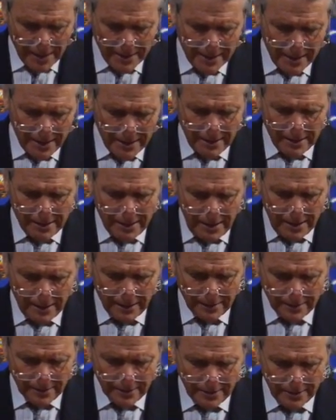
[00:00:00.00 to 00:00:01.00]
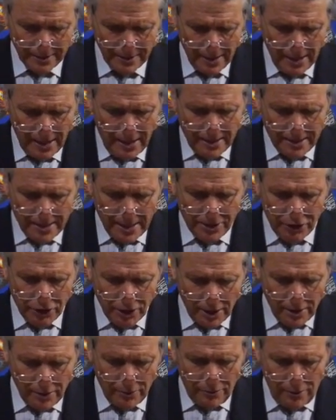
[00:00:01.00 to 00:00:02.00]
are 10 kings that
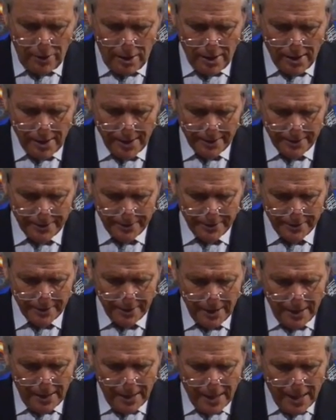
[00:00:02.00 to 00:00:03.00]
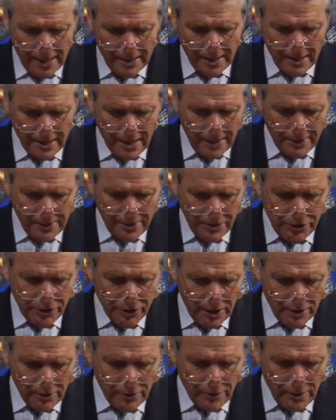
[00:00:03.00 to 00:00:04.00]
shall arise, and another
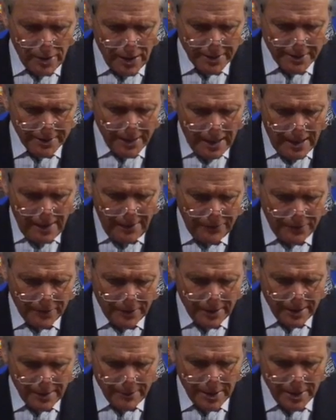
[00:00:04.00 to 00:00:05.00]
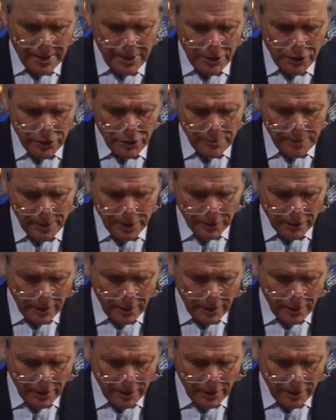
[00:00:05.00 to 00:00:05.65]
shall arise after them, and he shall be